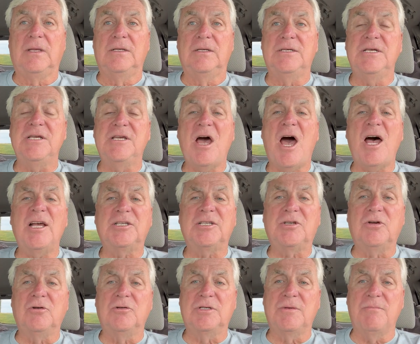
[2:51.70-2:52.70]
See,
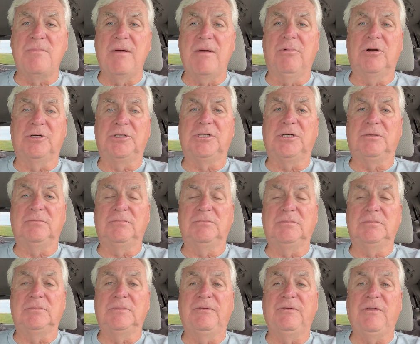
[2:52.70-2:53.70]
Costco's a membership.
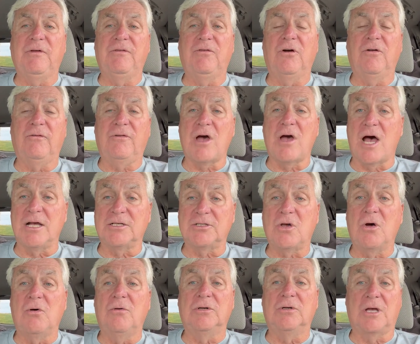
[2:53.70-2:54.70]
If you've heard of
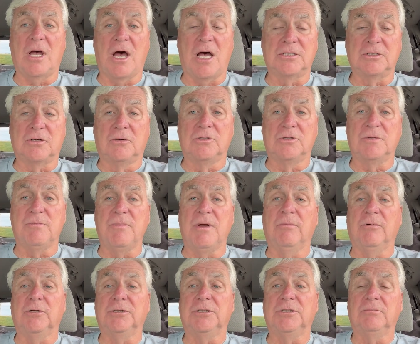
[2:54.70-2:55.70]
Costco, Costco's a
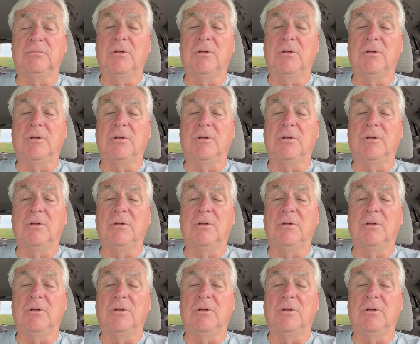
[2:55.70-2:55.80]
membership.